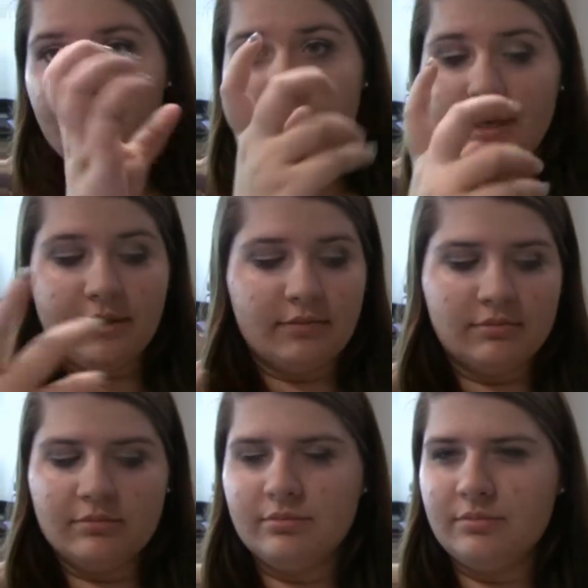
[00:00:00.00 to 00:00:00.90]
the big
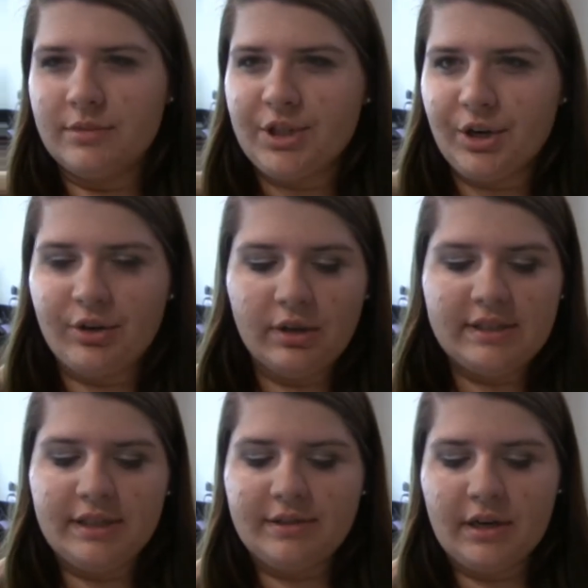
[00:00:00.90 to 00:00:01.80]

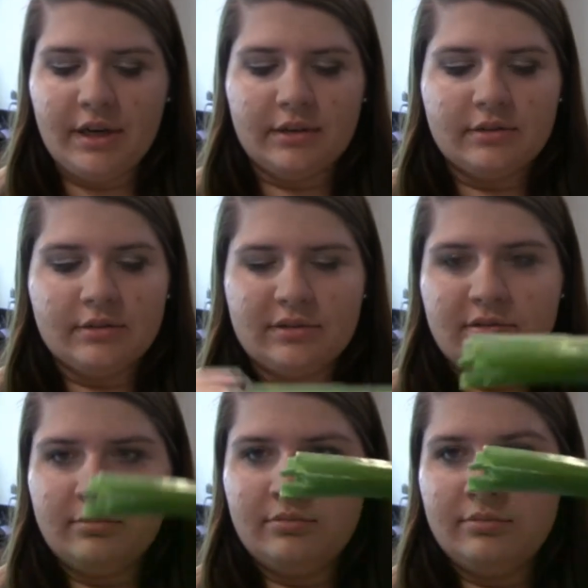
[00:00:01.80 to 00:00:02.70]
circles. These are
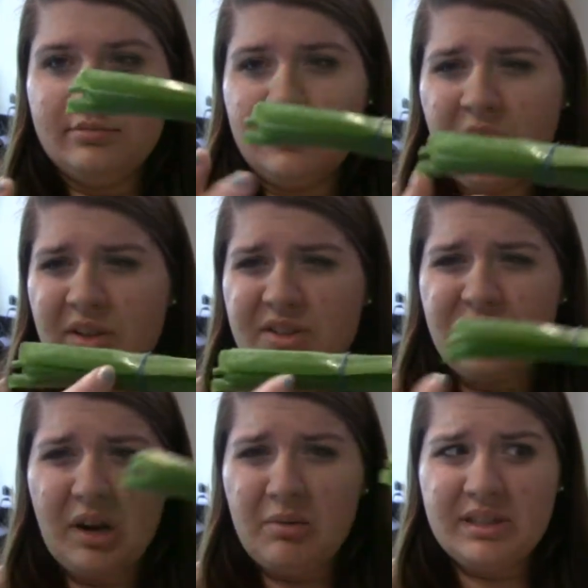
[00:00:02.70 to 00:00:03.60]
the
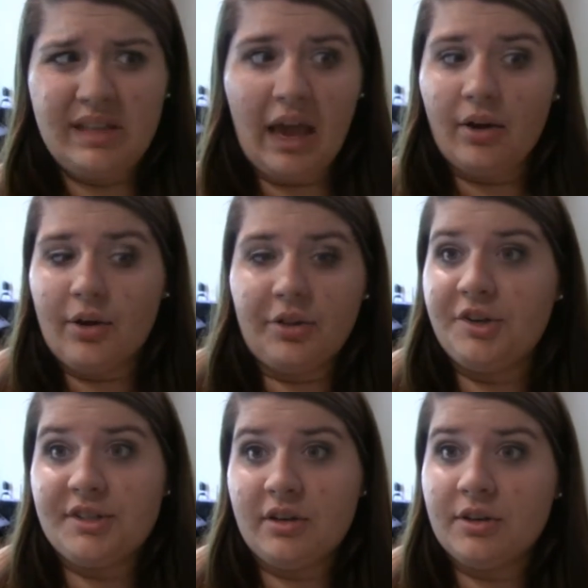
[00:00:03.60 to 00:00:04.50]
straight ones. I don't know,
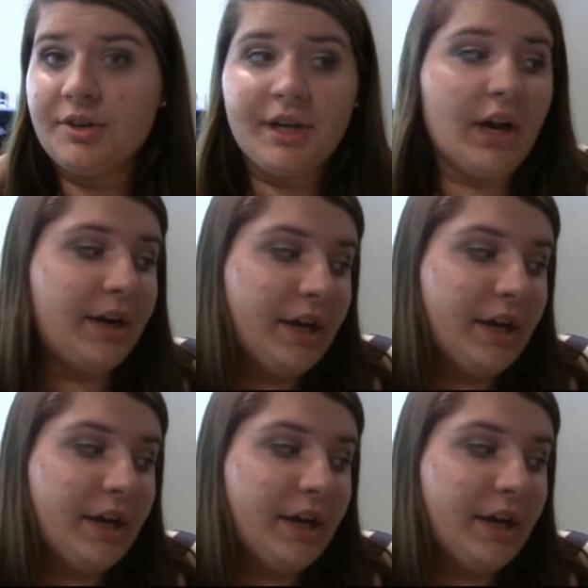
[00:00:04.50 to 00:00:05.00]
they're just called green